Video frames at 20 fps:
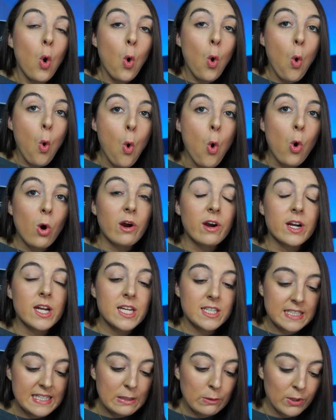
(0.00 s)
Or
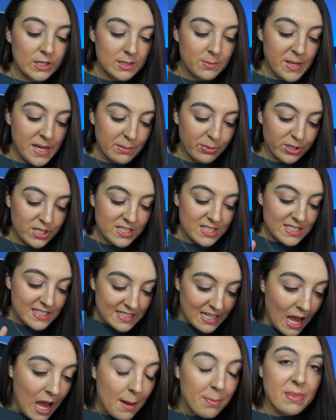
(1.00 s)
is he going to be able to
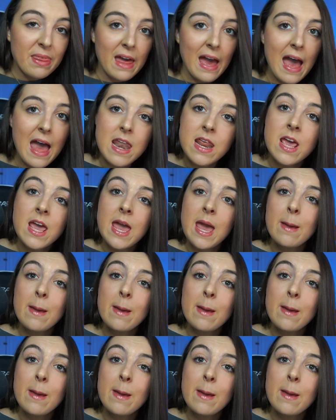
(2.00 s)
stop that